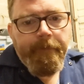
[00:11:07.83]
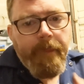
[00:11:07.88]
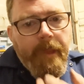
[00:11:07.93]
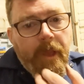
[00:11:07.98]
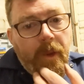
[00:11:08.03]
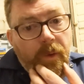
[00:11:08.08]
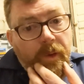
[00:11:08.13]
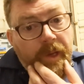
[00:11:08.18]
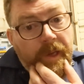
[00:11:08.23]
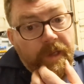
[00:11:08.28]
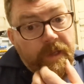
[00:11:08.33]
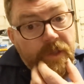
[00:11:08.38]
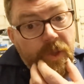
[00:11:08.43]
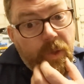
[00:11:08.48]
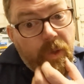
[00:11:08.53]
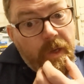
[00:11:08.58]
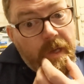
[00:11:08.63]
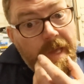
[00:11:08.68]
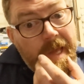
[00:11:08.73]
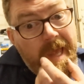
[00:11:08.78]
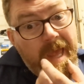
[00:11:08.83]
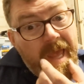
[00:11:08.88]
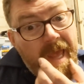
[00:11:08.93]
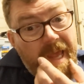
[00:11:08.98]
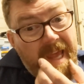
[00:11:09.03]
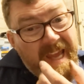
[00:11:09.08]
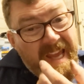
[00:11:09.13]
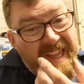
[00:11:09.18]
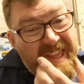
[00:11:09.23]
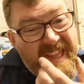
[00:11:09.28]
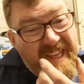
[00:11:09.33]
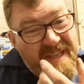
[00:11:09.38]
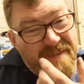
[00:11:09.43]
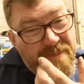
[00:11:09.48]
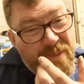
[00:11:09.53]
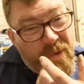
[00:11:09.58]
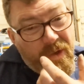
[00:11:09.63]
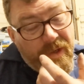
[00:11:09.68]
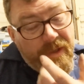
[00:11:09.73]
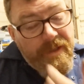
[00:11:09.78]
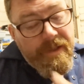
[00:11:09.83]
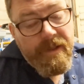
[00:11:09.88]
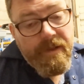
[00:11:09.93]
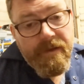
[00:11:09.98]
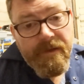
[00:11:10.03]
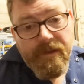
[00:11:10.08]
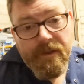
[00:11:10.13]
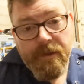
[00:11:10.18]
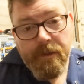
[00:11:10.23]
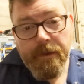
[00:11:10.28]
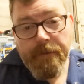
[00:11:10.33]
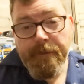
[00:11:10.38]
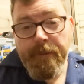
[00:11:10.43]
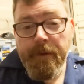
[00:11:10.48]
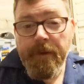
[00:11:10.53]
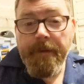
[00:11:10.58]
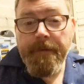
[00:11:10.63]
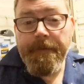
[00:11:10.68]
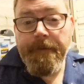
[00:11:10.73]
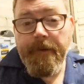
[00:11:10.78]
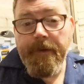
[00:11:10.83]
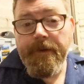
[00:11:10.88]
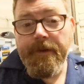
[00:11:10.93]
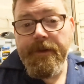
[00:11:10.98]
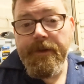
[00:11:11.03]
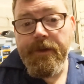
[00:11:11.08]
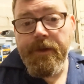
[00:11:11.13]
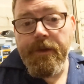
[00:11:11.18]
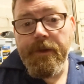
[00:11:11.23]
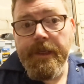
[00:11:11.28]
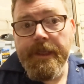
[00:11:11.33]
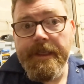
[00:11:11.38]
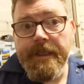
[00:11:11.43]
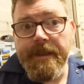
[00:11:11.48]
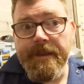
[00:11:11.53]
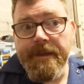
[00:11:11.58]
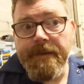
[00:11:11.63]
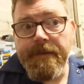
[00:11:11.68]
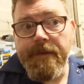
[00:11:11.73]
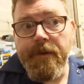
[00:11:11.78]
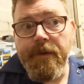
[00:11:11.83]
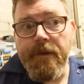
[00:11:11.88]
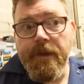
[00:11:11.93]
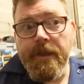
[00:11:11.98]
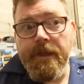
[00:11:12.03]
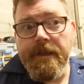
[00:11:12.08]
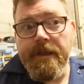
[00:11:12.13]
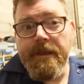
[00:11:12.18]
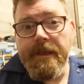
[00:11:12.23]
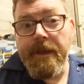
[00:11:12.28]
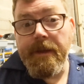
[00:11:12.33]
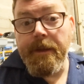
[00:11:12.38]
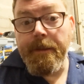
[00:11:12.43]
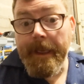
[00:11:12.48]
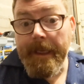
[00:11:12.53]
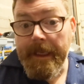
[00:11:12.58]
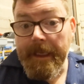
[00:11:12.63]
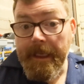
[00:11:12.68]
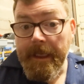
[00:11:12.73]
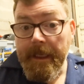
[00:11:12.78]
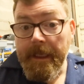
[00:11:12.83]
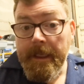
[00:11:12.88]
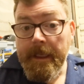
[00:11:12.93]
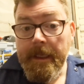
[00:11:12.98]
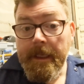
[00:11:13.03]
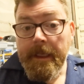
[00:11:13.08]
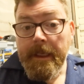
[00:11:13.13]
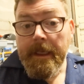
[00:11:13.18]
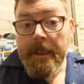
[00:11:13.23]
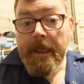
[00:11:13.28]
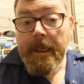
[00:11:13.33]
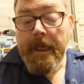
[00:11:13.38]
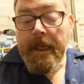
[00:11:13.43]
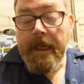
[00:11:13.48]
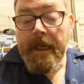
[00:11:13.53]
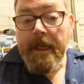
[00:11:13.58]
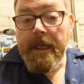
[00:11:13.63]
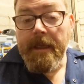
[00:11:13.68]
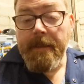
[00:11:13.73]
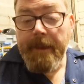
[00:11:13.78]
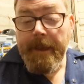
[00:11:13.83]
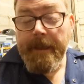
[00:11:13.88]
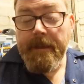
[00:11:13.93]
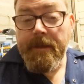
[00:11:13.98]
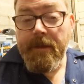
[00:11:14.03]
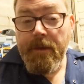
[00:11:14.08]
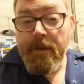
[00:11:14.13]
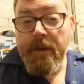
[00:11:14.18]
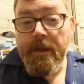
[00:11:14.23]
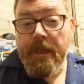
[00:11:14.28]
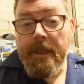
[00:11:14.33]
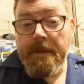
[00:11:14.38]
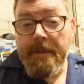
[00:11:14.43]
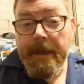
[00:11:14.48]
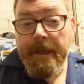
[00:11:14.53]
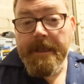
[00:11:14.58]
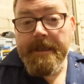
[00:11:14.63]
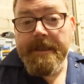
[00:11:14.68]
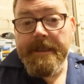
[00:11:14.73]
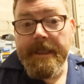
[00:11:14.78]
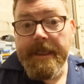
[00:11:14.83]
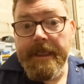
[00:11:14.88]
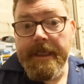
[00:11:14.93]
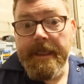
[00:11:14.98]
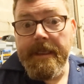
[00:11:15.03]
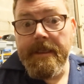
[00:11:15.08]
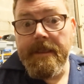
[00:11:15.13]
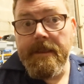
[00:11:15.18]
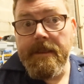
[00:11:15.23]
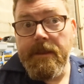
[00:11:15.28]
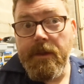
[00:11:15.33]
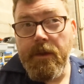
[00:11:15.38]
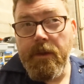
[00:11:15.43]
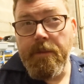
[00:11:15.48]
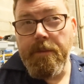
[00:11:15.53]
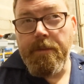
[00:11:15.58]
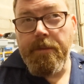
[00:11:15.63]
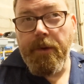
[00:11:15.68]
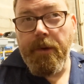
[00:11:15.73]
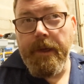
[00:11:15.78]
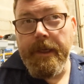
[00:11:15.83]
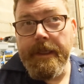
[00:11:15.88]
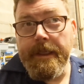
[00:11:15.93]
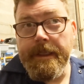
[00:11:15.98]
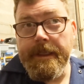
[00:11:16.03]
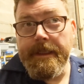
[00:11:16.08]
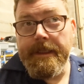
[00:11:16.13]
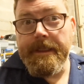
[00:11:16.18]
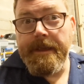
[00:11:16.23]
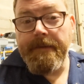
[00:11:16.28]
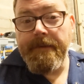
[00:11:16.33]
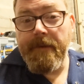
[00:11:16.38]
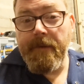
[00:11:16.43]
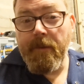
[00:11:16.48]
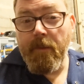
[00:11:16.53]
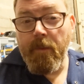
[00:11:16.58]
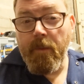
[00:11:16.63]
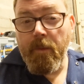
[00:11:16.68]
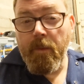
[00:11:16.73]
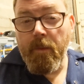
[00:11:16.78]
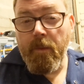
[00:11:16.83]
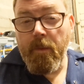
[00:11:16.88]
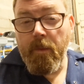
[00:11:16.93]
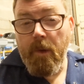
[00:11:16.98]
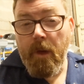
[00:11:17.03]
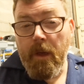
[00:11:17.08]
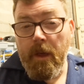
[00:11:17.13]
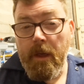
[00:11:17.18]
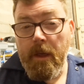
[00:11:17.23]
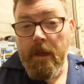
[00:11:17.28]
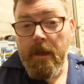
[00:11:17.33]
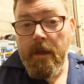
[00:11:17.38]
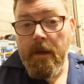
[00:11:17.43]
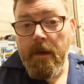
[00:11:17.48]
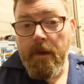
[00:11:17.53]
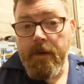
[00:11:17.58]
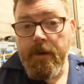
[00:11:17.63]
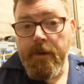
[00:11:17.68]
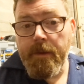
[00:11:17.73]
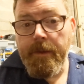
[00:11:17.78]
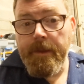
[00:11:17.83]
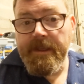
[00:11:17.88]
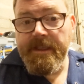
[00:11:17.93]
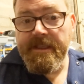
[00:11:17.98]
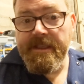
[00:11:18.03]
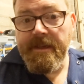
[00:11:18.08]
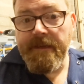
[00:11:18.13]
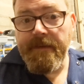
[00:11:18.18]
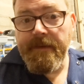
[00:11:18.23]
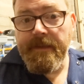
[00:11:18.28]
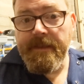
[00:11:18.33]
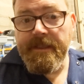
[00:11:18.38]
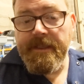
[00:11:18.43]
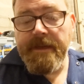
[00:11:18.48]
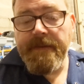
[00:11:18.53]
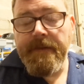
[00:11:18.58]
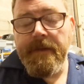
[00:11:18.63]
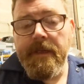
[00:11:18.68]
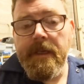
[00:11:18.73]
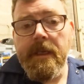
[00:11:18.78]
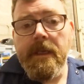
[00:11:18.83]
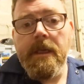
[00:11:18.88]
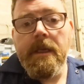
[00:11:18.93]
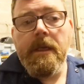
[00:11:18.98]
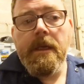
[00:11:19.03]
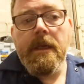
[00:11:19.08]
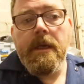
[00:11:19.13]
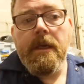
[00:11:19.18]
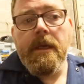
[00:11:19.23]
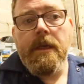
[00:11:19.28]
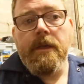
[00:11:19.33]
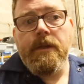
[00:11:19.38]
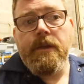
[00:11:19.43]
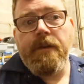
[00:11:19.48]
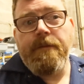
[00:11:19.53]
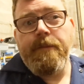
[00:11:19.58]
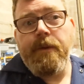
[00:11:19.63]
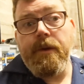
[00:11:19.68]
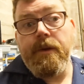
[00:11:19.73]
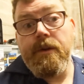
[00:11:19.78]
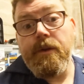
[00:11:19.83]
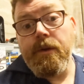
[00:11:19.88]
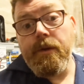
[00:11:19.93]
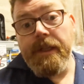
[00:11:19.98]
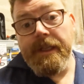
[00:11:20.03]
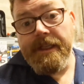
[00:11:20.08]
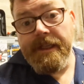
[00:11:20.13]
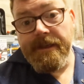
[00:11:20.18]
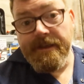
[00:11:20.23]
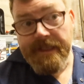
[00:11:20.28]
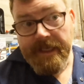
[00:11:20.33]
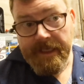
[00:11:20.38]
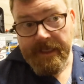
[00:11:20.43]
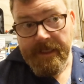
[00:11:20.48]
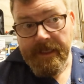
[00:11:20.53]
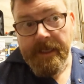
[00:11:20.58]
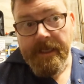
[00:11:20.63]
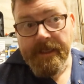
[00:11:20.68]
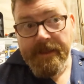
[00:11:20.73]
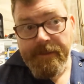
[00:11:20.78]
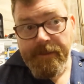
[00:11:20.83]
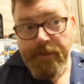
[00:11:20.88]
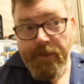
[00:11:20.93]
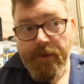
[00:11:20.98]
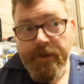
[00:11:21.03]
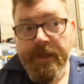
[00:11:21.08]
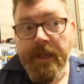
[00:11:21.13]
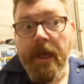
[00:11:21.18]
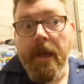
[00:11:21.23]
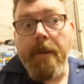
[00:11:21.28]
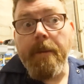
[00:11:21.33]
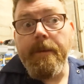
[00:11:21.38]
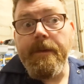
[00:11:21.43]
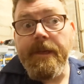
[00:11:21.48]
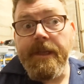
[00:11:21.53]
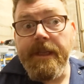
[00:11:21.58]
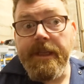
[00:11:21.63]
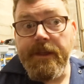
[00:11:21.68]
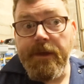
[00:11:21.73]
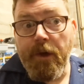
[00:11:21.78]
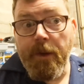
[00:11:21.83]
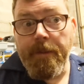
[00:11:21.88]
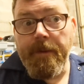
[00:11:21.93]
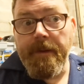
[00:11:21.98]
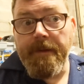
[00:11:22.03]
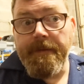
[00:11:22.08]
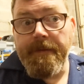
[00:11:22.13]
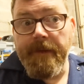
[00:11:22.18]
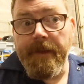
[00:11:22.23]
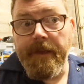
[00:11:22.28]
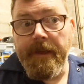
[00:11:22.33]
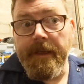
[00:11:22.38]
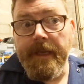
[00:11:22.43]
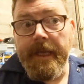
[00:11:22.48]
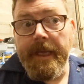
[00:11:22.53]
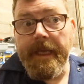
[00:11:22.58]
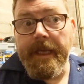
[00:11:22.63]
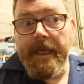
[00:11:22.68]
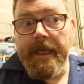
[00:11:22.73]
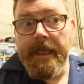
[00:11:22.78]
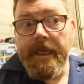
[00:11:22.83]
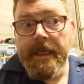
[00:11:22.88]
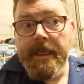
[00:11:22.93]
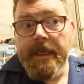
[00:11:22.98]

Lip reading: Okay, so at this point, so we've put the first 2 litres of coolant. Now the bike's coolant capacity is 2.71 or 2.77. So I've put 2 litres in, it's brought it up to the top of the filler neck